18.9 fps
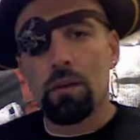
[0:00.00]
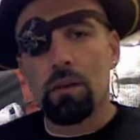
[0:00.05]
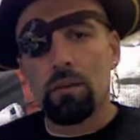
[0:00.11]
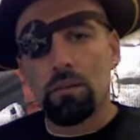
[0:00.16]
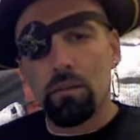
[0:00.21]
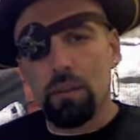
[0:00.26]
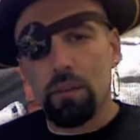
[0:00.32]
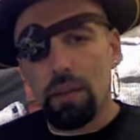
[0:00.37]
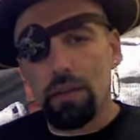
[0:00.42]

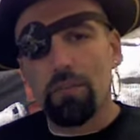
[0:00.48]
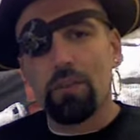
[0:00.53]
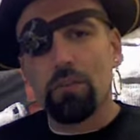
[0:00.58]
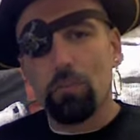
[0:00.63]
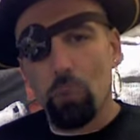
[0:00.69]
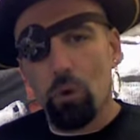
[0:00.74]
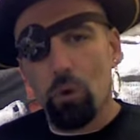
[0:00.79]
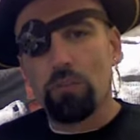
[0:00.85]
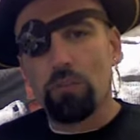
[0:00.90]
To give
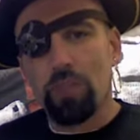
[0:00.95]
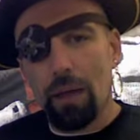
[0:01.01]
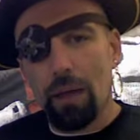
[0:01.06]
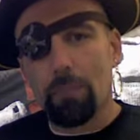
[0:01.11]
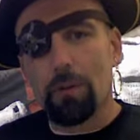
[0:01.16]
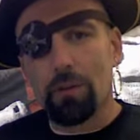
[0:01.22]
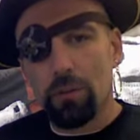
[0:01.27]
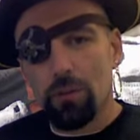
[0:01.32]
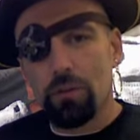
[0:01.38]
us more
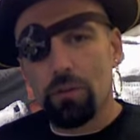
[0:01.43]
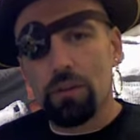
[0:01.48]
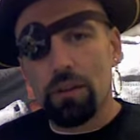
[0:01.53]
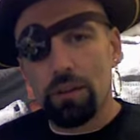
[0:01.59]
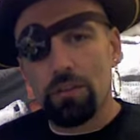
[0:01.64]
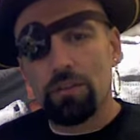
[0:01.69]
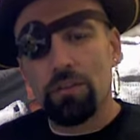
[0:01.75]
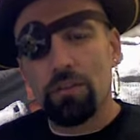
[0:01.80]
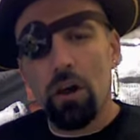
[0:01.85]
time to do
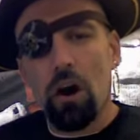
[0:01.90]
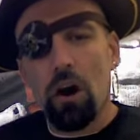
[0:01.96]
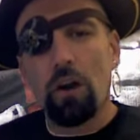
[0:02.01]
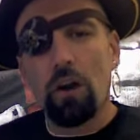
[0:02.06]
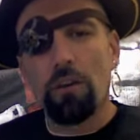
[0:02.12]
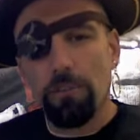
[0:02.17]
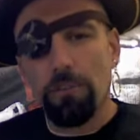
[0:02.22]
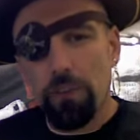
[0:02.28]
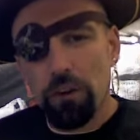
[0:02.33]
this,
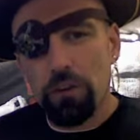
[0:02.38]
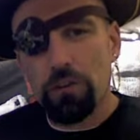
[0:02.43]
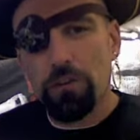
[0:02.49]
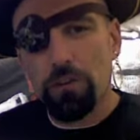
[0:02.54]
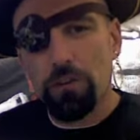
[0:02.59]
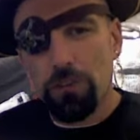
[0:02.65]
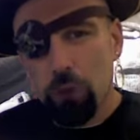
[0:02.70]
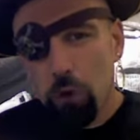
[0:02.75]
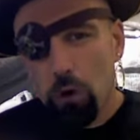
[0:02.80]
our
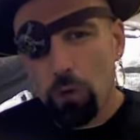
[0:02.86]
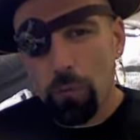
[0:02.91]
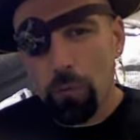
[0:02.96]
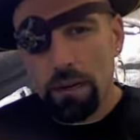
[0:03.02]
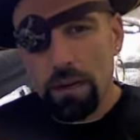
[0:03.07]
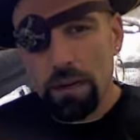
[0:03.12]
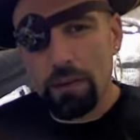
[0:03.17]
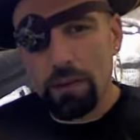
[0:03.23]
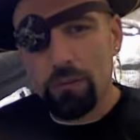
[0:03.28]
first floor
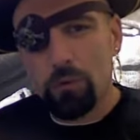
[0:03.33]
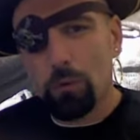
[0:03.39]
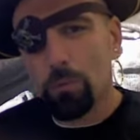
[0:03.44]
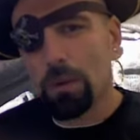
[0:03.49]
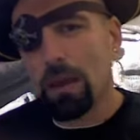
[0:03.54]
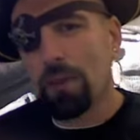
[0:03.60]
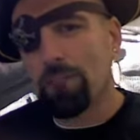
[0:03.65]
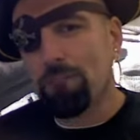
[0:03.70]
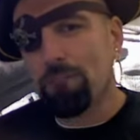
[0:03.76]
meetings will
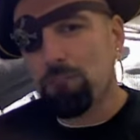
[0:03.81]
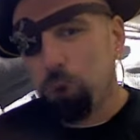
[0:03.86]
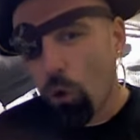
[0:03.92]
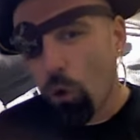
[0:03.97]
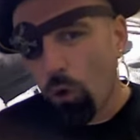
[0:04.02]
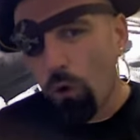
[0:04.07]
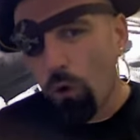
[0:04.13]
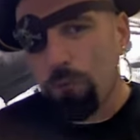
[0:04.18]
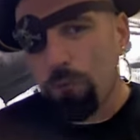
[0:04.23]
be at
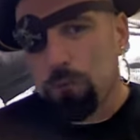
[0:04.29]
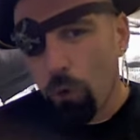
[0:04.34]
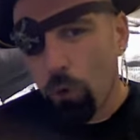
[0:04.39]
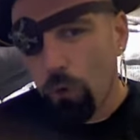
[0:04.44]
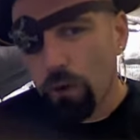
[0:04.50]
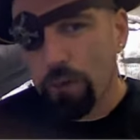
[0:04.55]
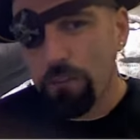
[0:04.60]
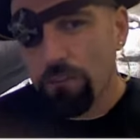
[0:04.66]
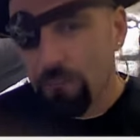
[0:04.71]

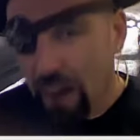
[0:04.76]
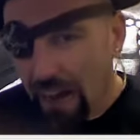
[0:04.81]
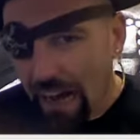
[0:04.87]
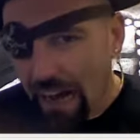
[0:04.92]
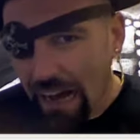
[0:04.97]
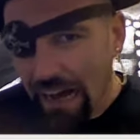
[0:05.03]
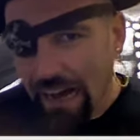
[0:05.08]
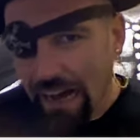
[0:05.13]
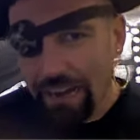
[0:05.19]

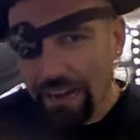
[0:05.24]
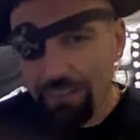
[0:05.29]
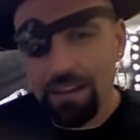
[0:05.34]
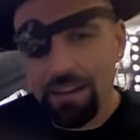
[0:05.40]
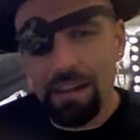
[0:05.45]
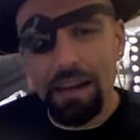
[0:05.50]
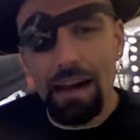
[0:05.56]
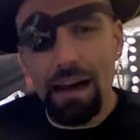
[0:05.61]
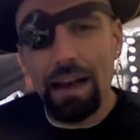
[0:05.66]
4:45
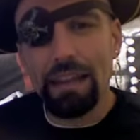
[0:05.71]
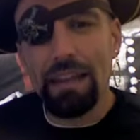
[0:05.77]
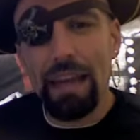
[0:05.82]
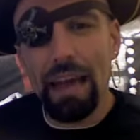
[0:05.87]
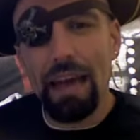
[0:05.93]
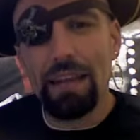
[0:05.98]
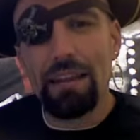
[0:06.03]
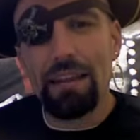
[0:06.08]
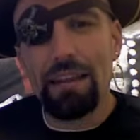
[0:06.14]
on
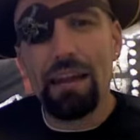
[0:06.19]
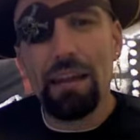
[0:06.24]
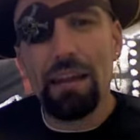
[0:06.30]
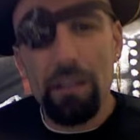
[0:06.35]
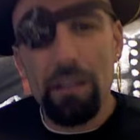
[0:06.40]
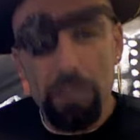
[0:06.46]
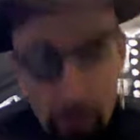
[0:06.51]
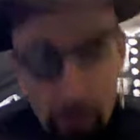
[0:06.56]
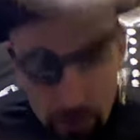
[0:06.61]
that
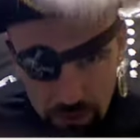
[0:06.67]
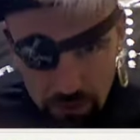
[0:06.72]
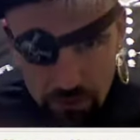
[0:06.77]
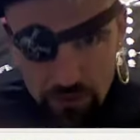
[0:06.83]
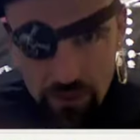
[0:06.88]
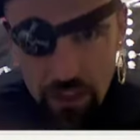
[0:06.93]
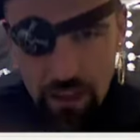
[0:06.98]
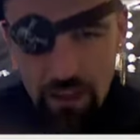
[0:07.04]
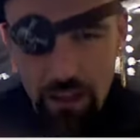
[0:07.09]

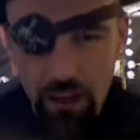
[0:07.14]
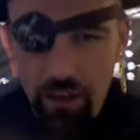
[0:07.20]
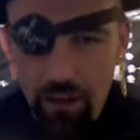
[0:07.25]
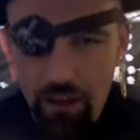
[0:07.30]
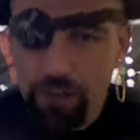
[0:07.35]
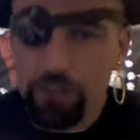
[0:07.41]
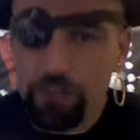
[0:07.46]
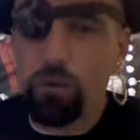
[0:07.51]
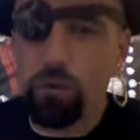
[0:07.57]
Thursday,
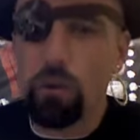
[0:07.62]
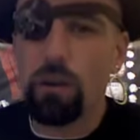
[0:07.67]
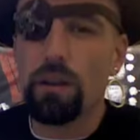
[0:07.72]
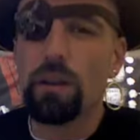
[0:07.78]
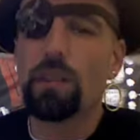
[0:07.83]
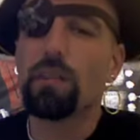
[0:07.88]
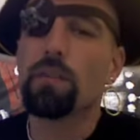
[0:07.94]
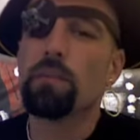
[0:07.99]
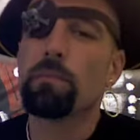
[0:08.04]
August
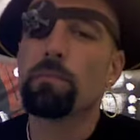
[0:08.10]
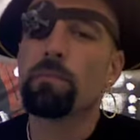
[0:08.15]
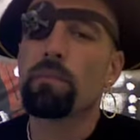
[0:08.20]
20th.